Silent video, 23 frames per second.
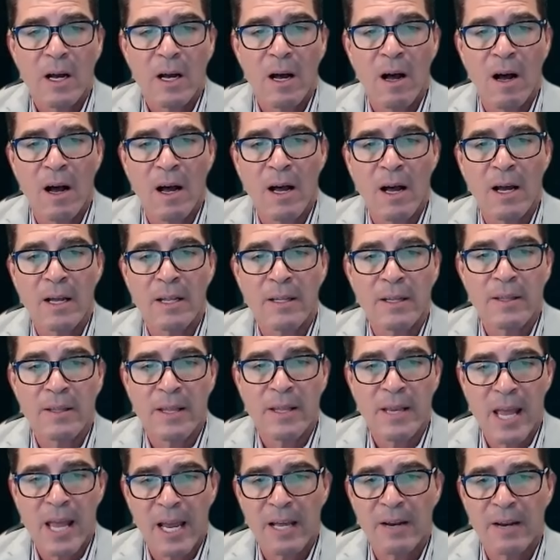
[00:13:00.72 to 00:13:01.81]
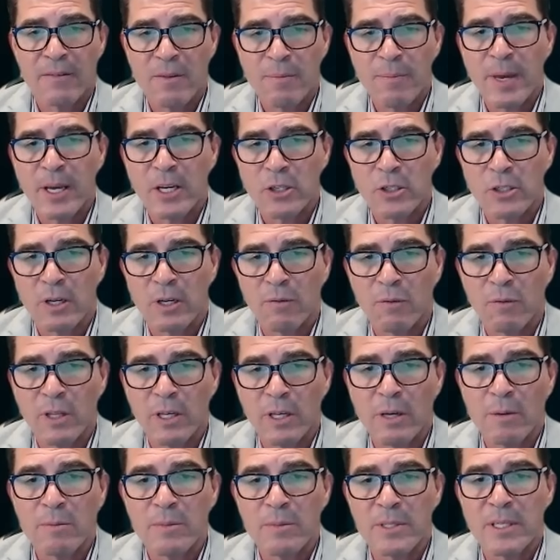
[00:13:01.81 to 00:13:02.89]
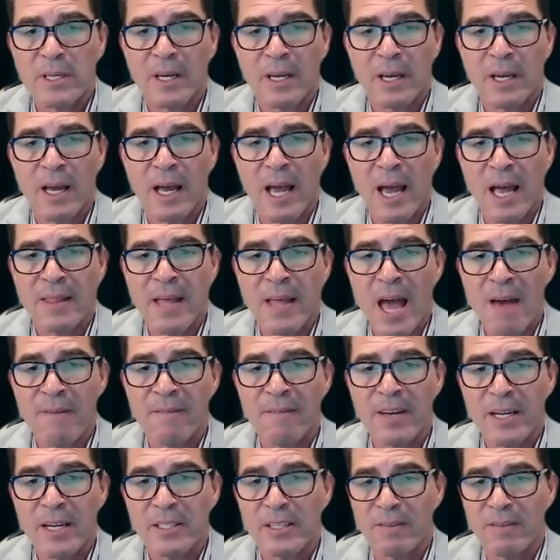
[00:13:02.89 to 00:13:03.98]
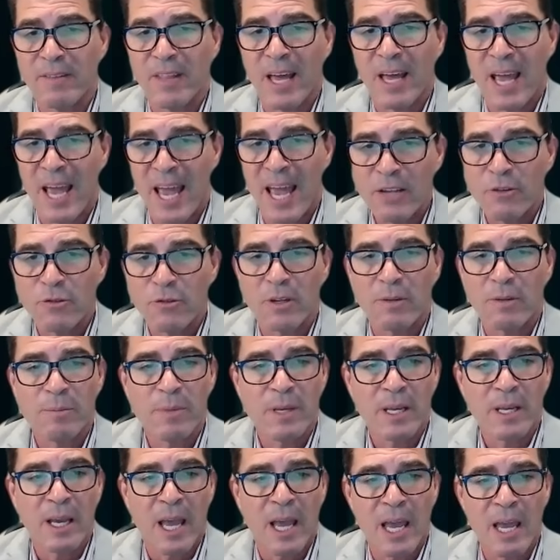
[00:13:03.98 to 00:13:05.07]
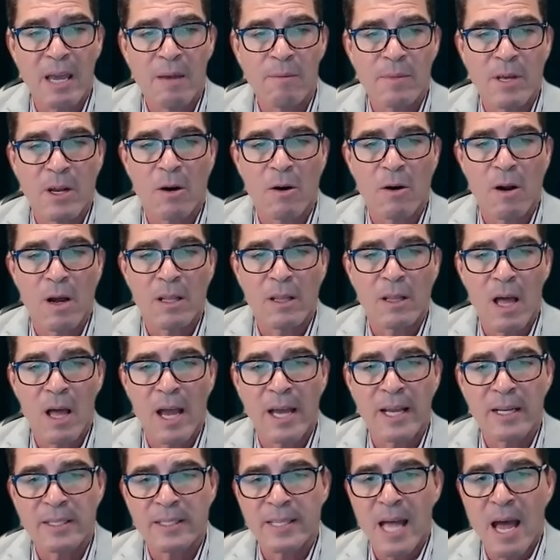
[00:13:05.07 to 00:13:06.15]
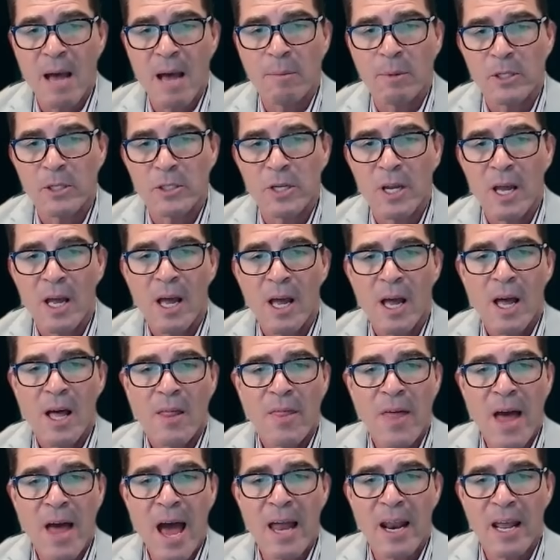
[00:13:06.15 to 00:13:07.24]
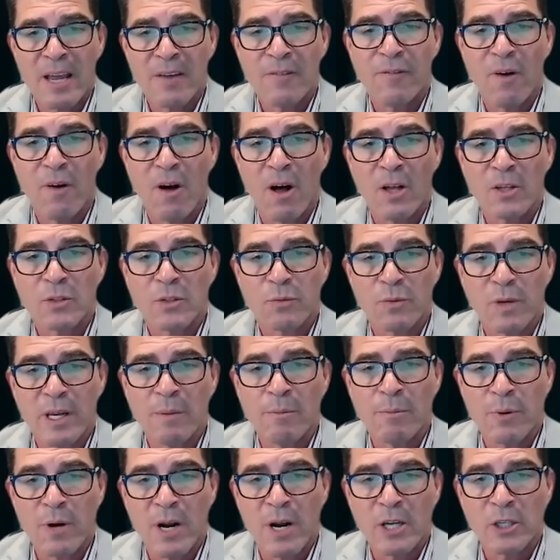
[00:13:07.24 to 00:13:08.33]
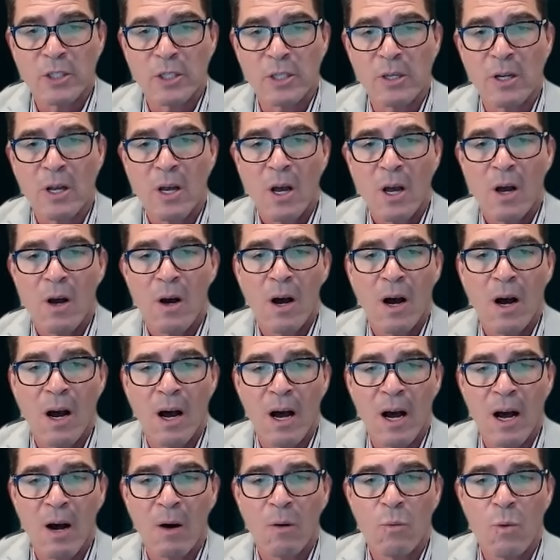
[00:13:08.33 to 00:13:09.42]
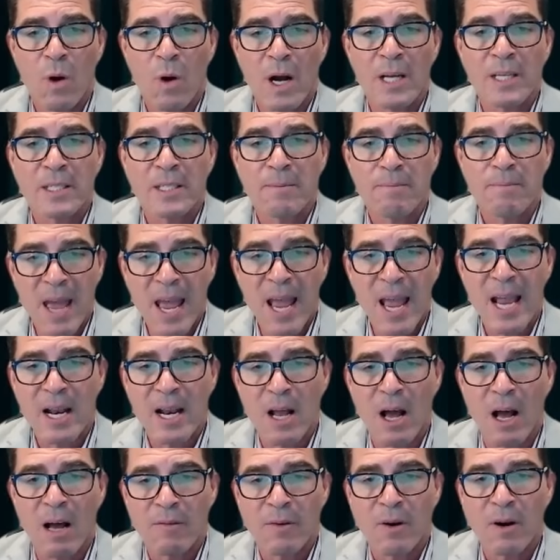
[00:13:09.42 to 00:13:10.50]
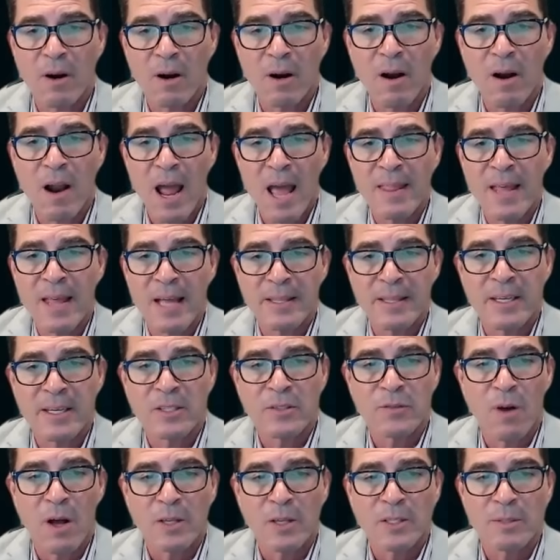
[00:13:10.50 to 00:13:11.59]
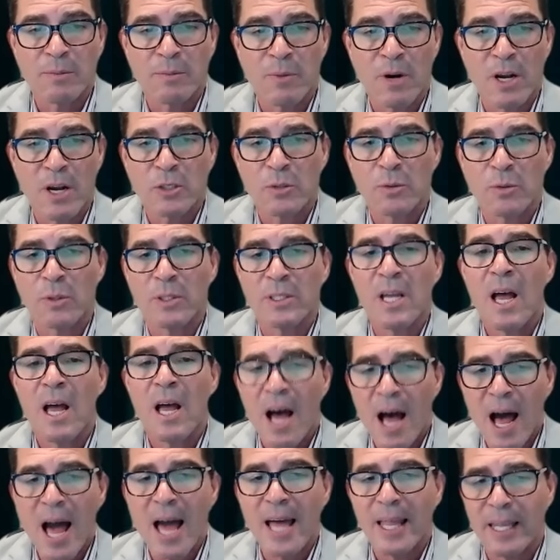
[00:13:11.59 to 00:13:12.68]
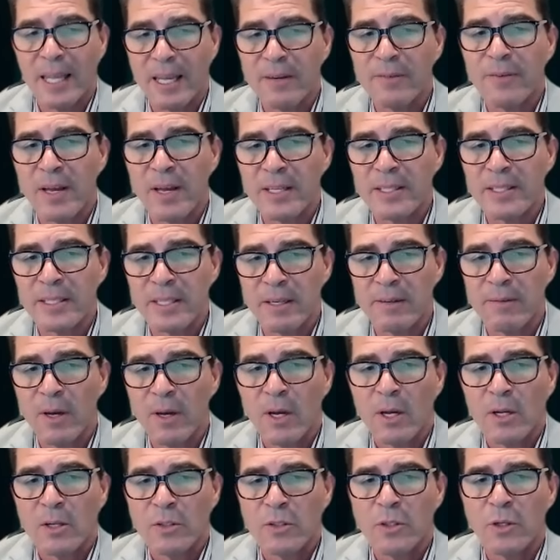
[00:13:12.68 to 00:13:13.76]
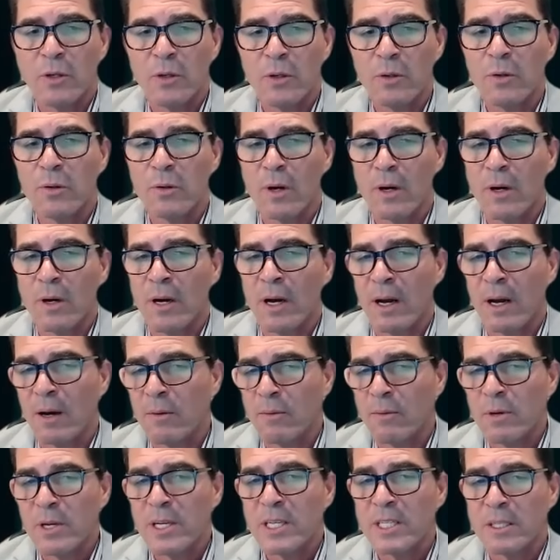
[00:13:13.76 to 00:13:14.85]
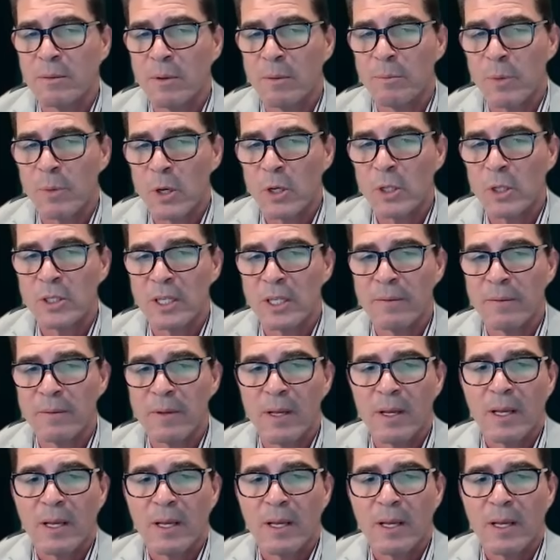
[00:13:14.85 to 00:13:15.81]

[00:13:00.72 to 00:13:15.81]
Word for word: on the negative depiction of Williams and the evidence of the hatred being aimed at her online establish that a false impression uh, was made of her, and that this false impression was highly offensive to a reasonable person.